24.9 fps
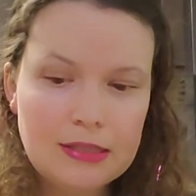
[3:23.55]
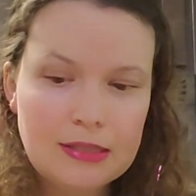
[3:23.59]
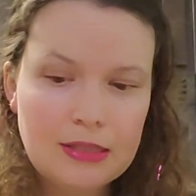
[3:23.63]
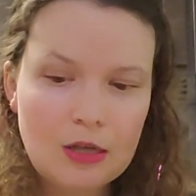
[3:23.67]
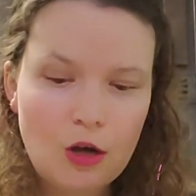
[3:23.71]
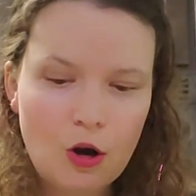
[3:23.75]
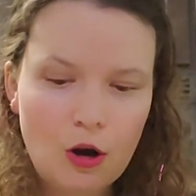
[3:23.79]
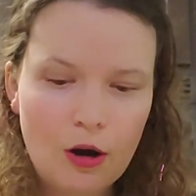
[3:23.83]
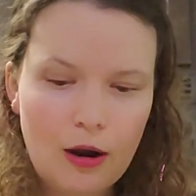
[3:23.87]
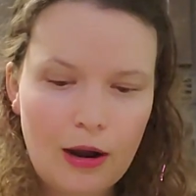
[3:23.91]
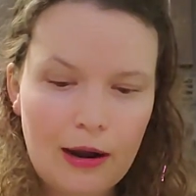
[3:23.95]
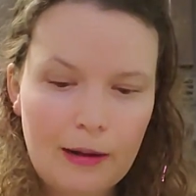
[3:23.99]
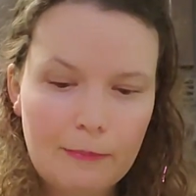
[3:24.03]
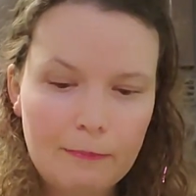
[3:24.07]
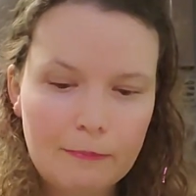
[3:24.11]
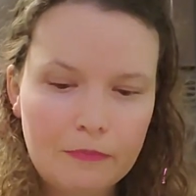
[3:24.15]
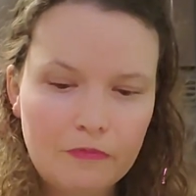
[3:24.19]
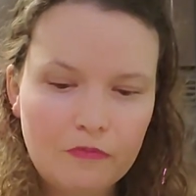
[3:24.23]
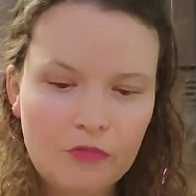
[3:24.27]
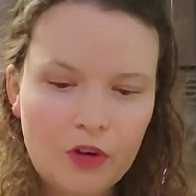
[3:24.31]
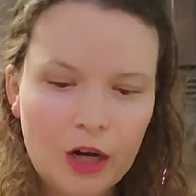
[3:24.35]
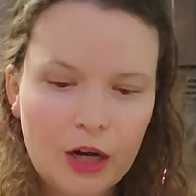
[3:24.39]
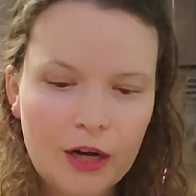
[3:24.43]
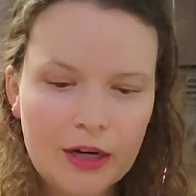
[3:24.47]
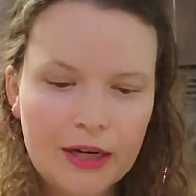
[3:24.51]
So
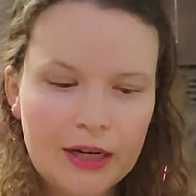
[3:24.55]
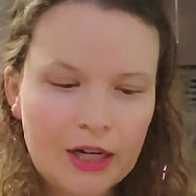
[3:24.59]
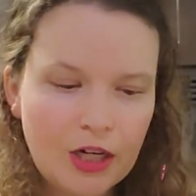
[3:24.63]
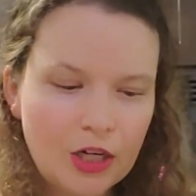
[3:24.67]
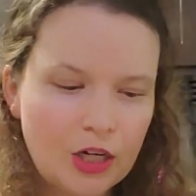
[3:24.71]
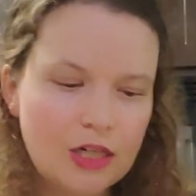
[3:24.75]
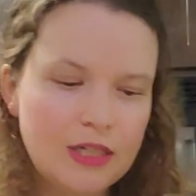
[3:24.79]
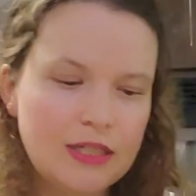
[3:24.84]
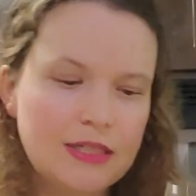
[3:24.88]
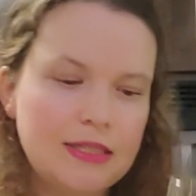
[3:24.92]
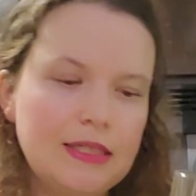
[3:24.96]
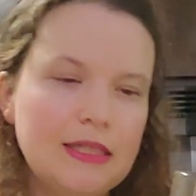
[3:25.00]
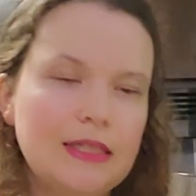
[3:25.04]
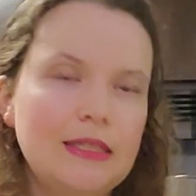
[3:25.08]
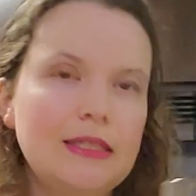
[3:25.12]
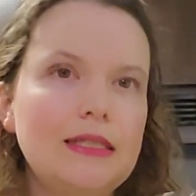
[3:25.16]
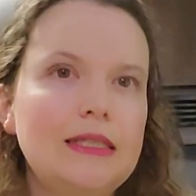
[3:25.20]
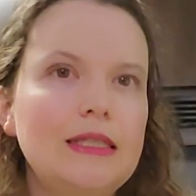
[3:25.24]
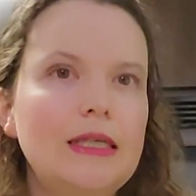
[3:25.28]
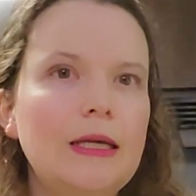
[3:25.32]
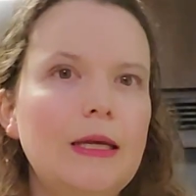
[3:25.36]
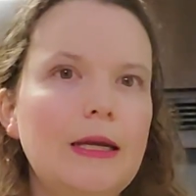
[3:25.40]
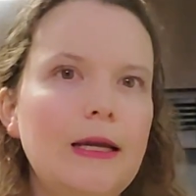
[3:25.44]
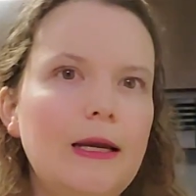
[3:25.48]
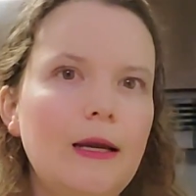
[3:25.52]
I'm very curious to
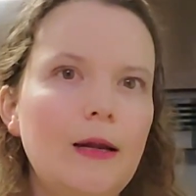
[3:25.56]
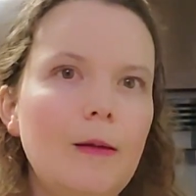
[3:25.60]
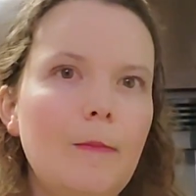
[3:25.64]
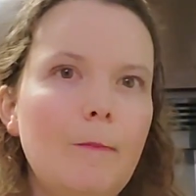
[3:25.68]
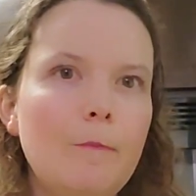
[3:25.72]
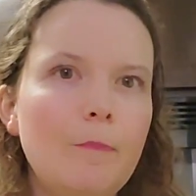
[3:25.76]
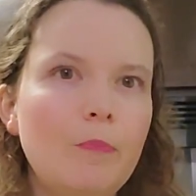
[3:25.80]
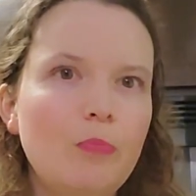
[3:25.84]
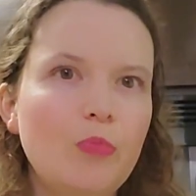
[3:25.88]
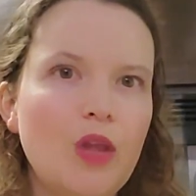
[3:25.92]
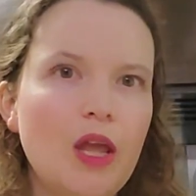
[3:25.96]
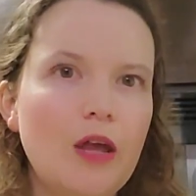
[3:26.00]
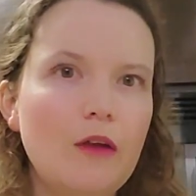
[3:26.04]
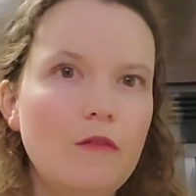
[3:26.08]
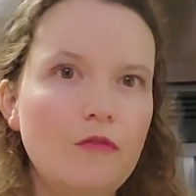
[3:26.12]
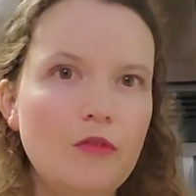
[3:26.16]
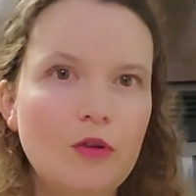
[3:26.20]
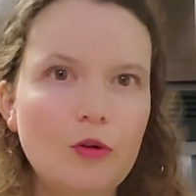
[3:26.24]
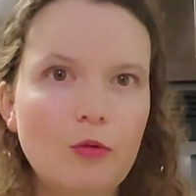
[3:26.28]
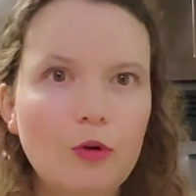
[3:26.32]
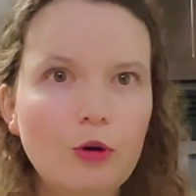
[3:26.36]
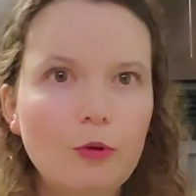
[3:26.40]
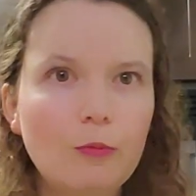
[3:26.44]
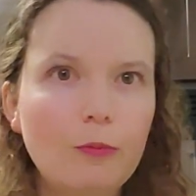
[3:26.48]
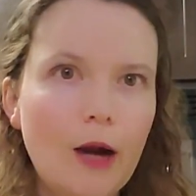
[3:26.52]
see if
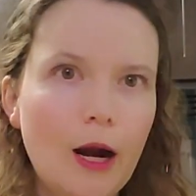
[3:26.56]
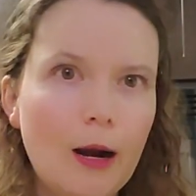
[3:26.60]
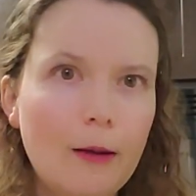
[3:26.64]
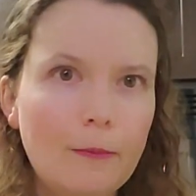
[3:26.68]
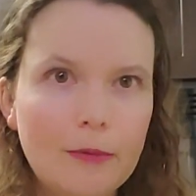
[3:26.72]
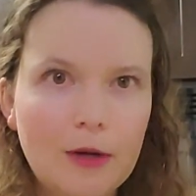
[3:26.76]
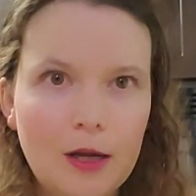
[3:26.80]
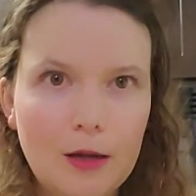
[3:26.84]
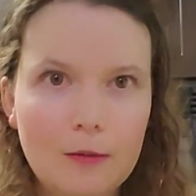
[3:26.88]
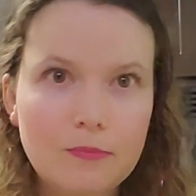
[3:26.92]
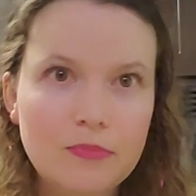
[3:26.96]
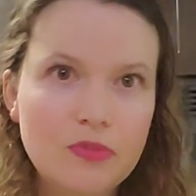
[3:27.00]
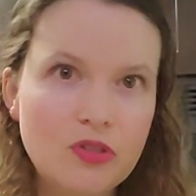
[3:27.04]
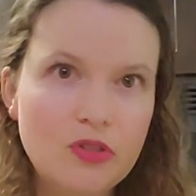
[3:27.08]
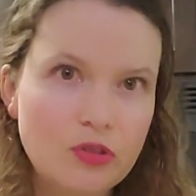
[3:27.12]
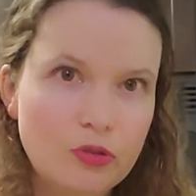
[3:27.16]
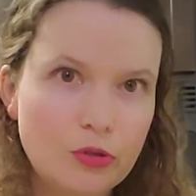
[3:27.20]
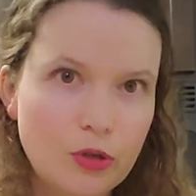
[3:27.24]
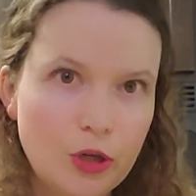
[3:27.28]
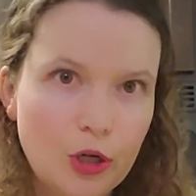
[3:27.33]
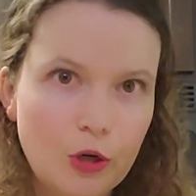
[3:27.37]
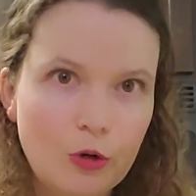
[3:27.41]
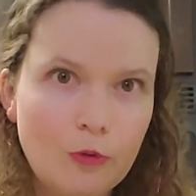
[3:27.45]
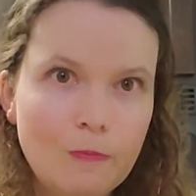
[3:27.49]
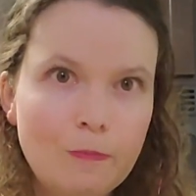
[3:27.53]
the rhubarb comes
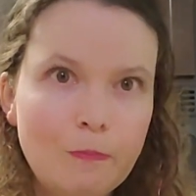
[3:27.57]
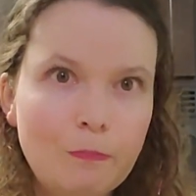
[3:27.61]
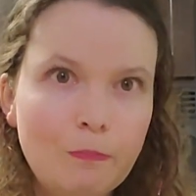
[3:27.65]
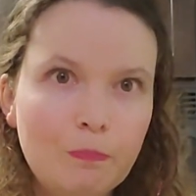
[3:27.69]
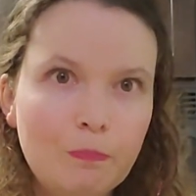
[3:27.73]
through.